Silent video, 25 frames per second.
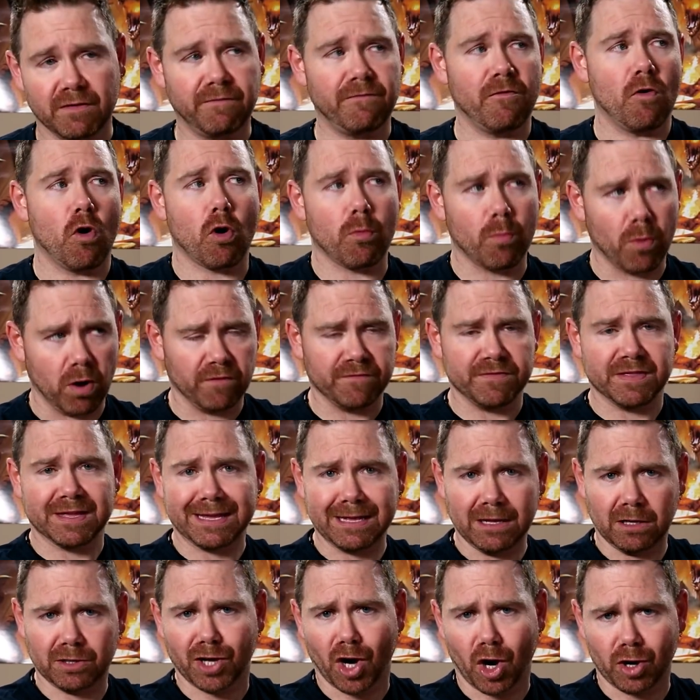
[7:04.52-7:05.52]
the form of the
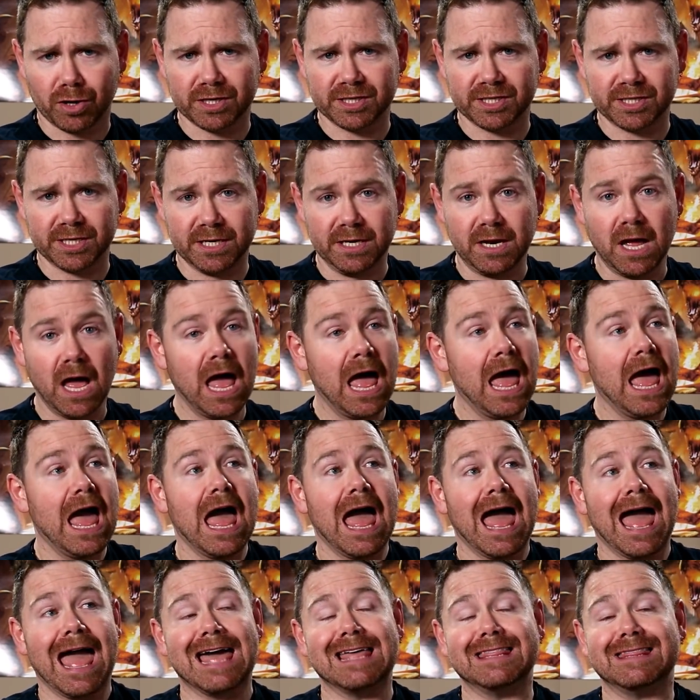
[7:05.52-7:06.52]
guild artisan,
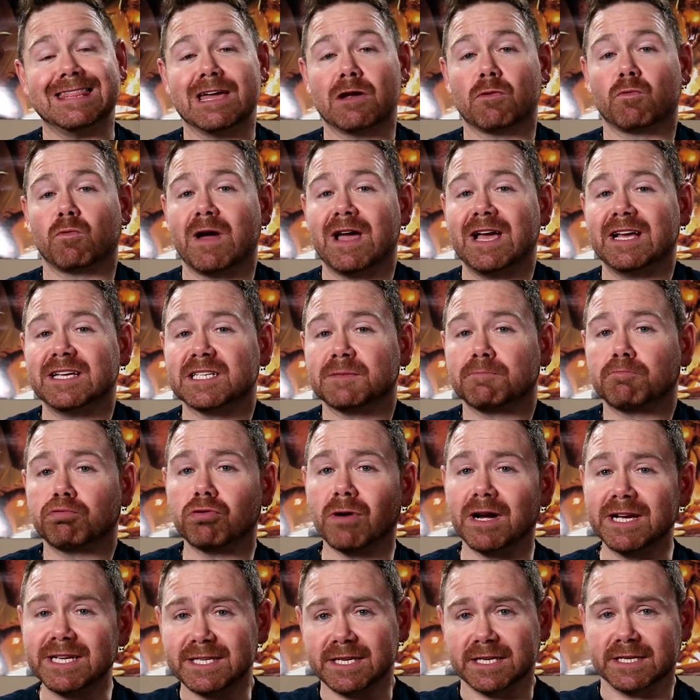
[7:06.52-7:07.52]
and they raise
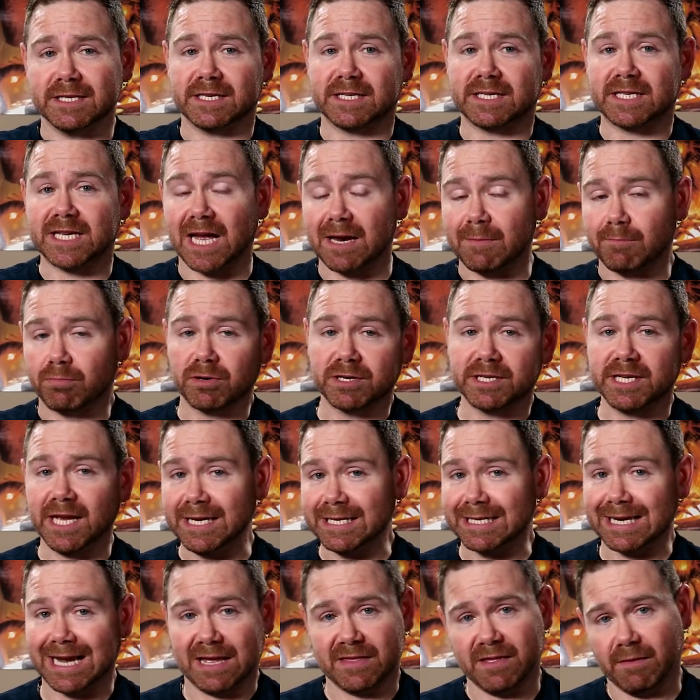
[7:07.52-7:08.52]
prices
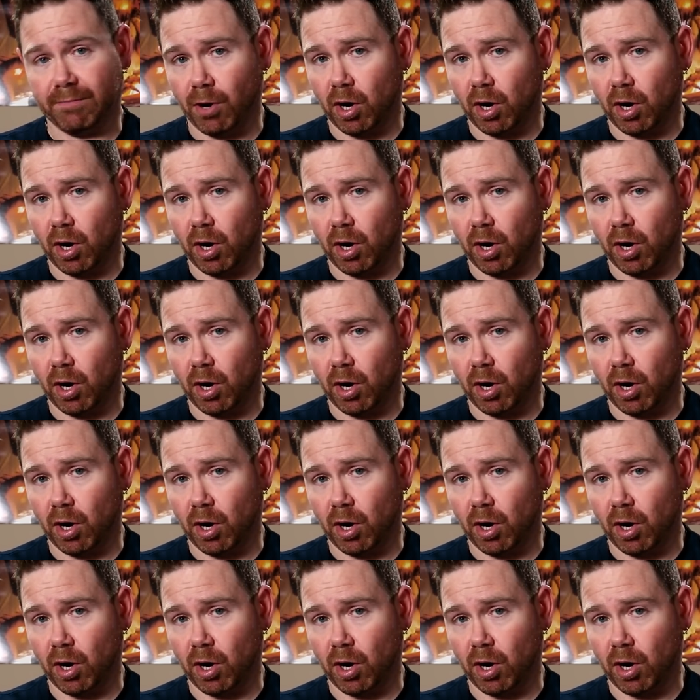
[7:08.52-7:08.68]
10% on the